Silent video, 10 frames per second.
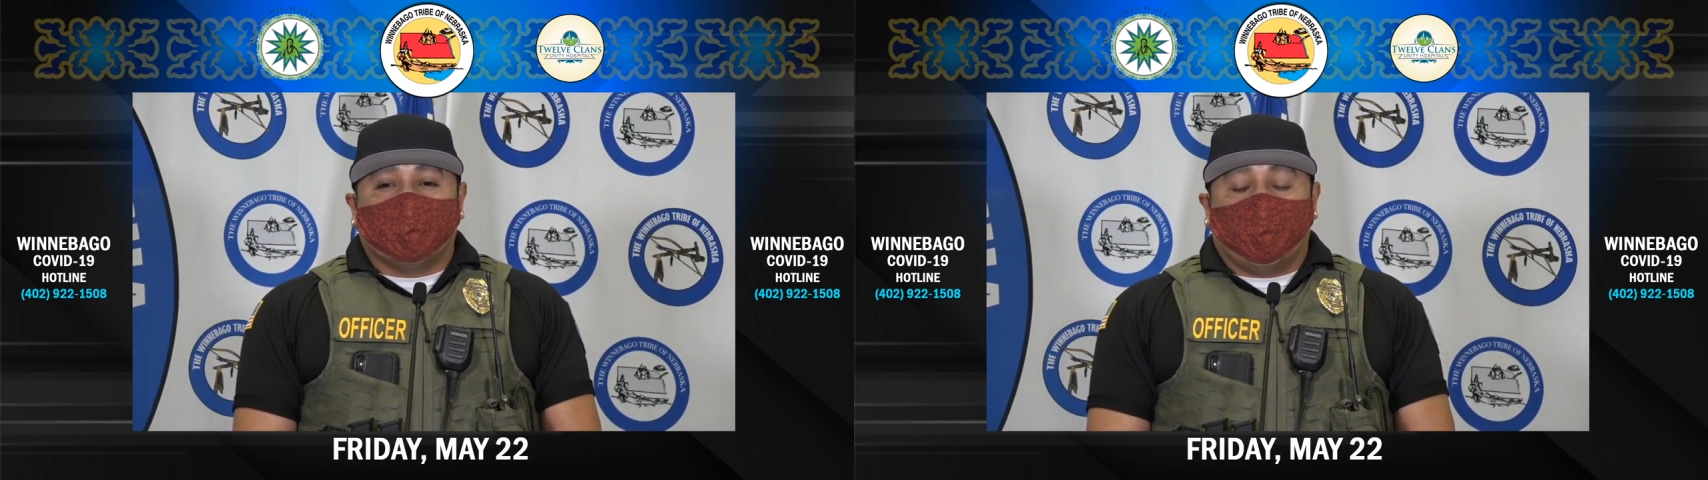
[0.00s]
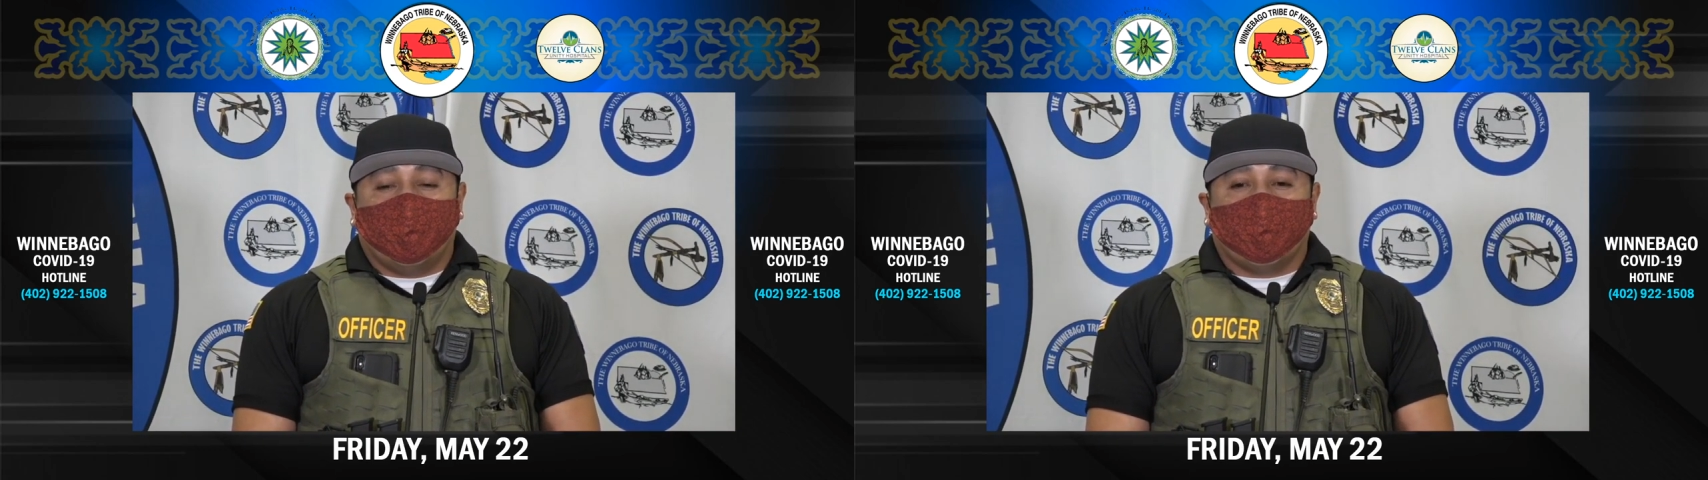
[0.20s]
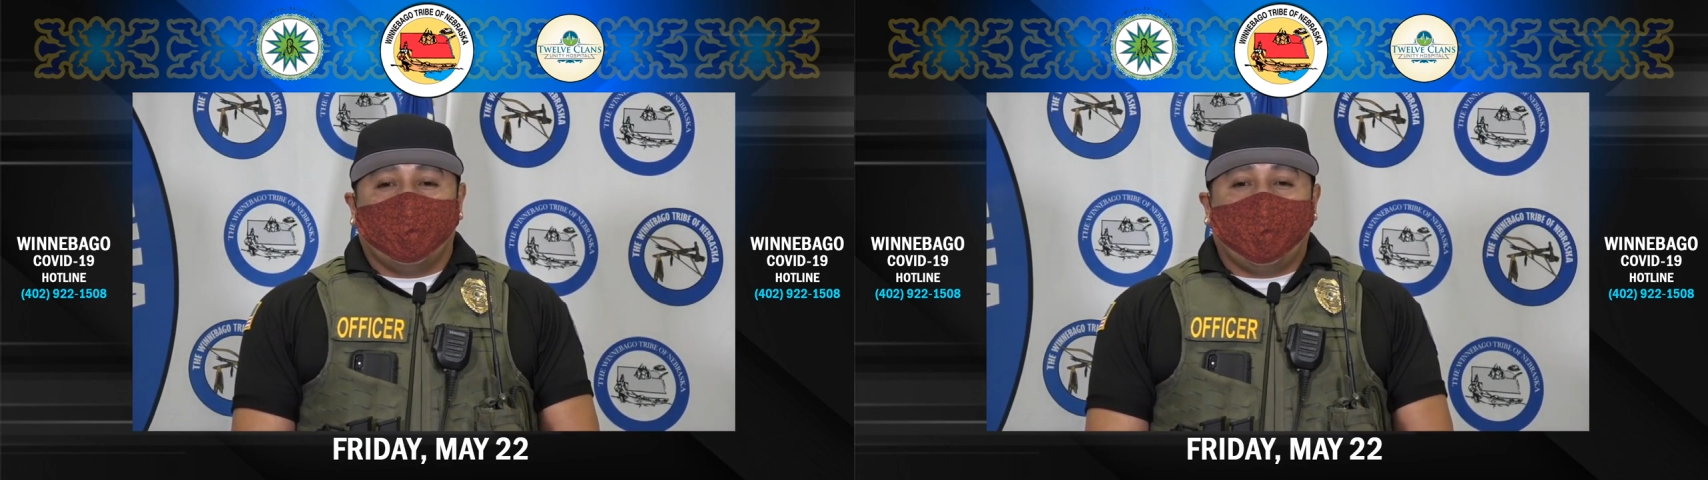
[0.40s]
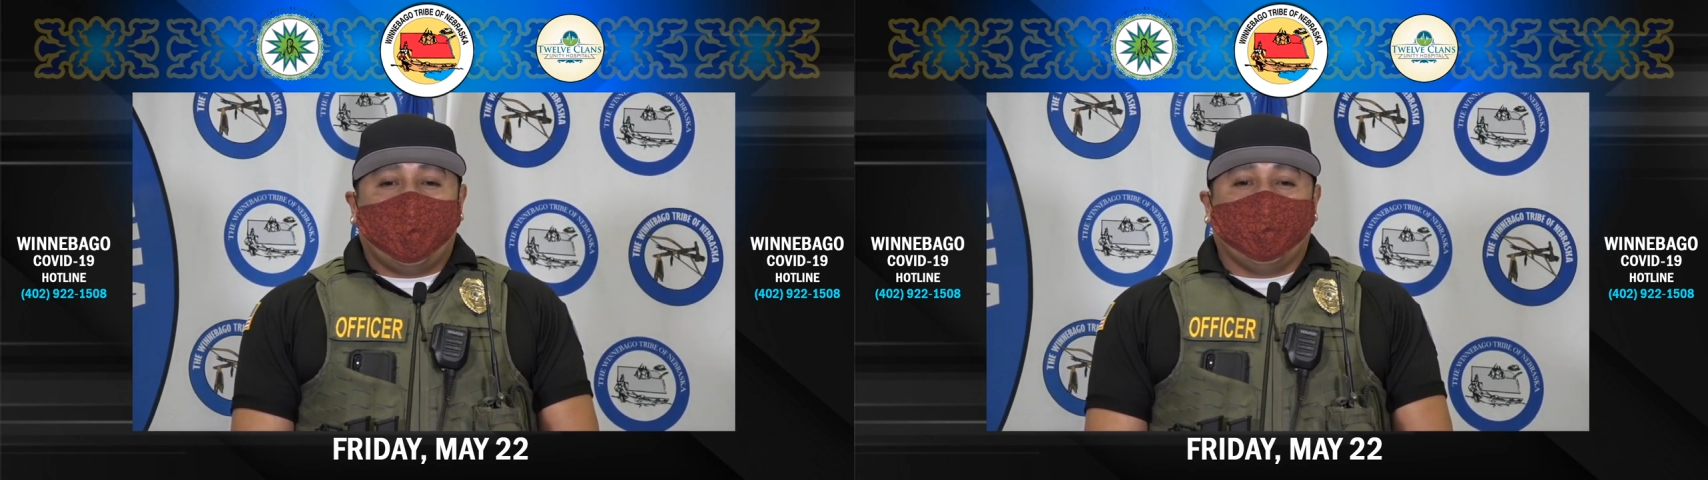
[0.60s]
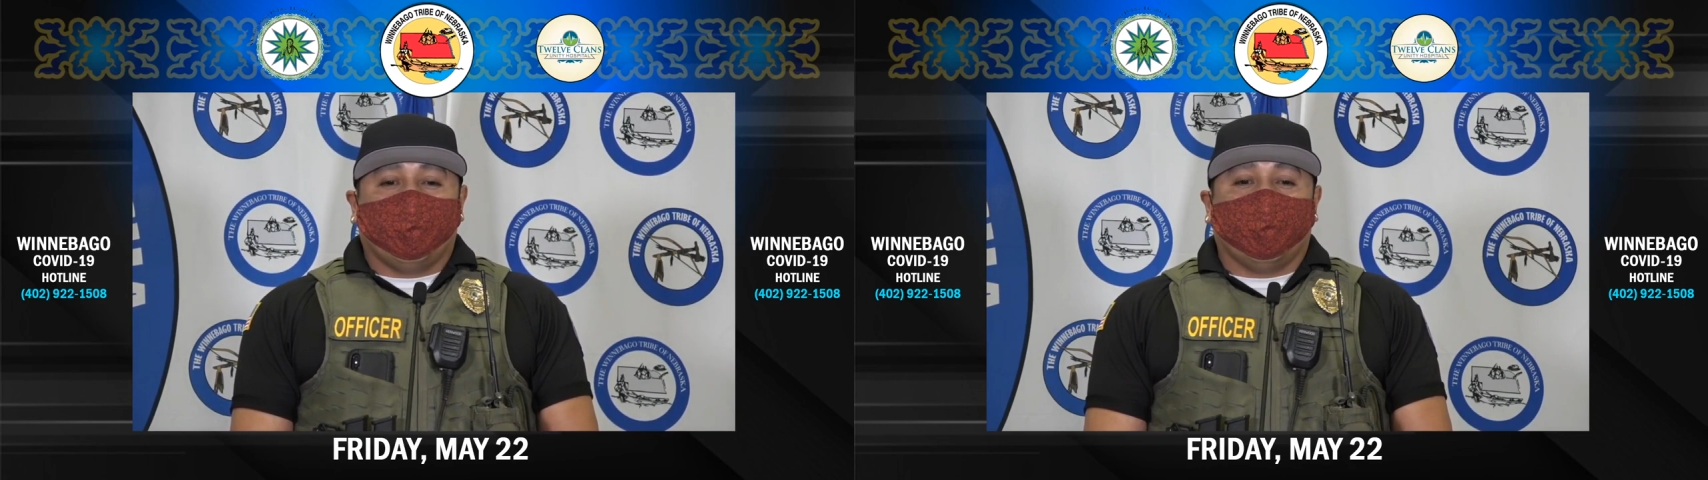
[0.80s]
on her
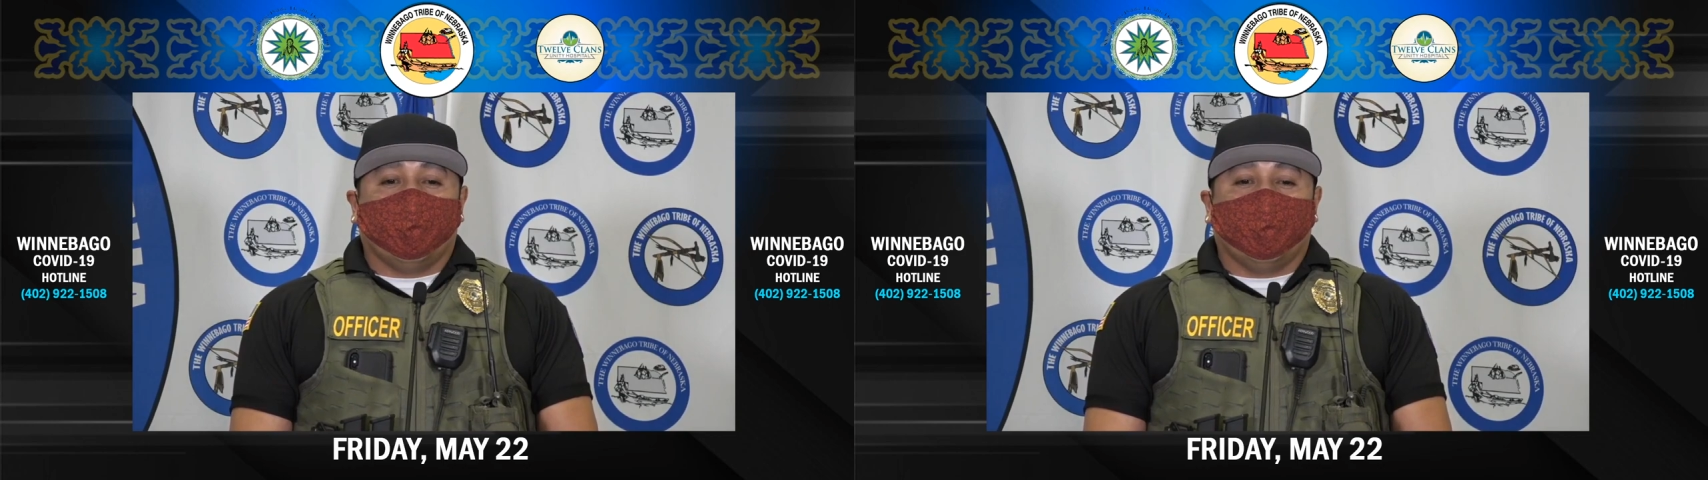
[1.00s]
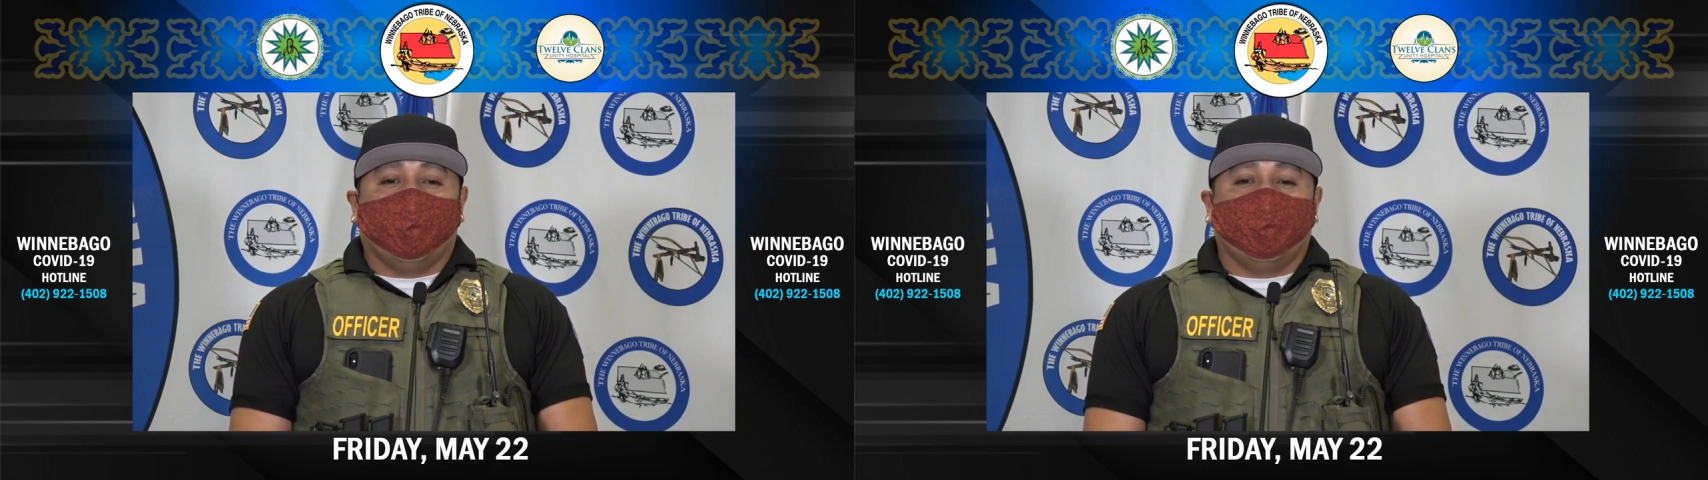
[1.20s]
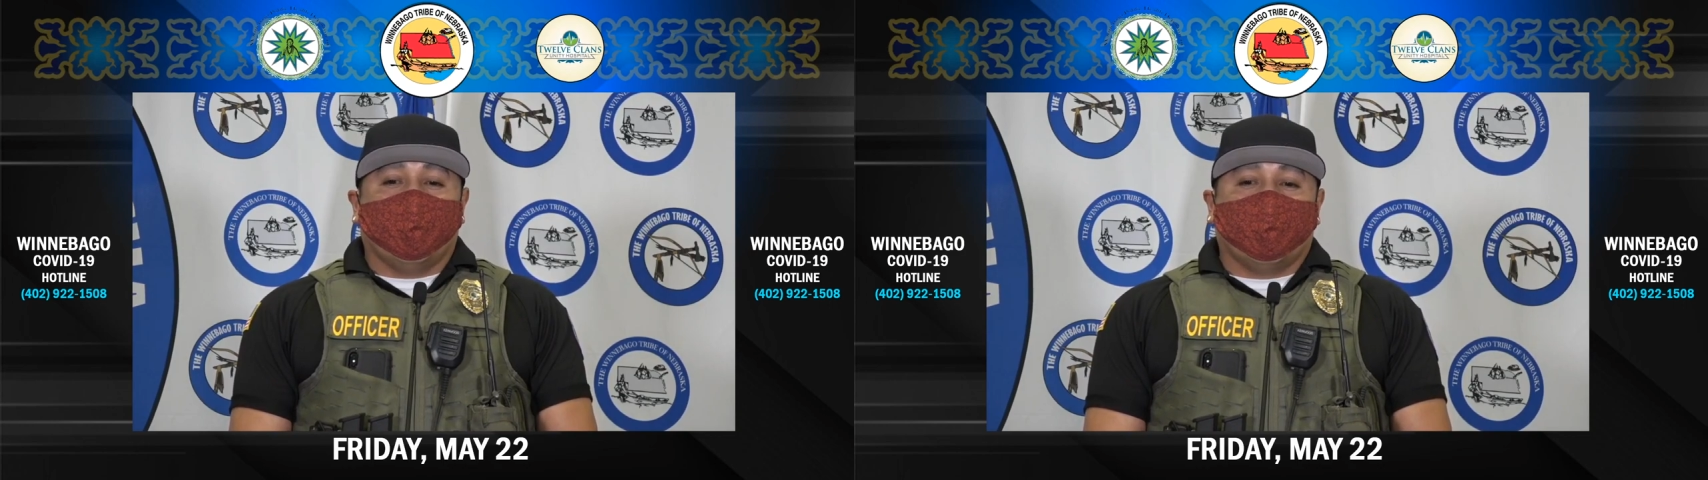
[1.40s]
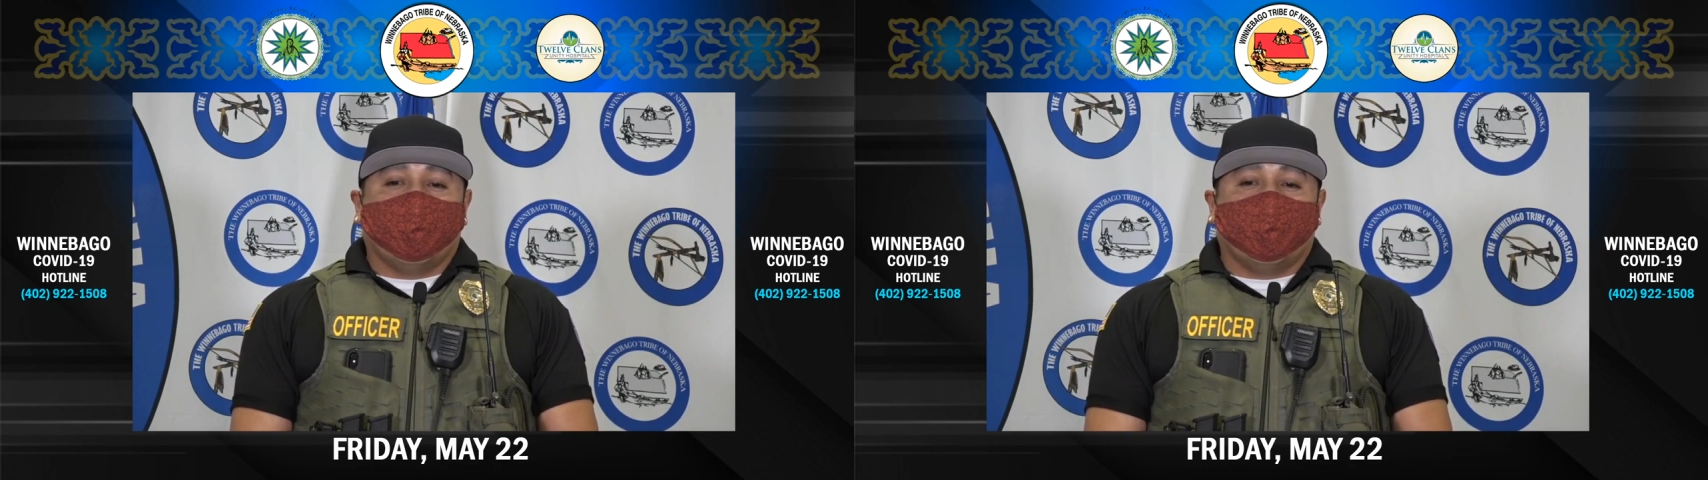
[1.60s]
behalf, on on be,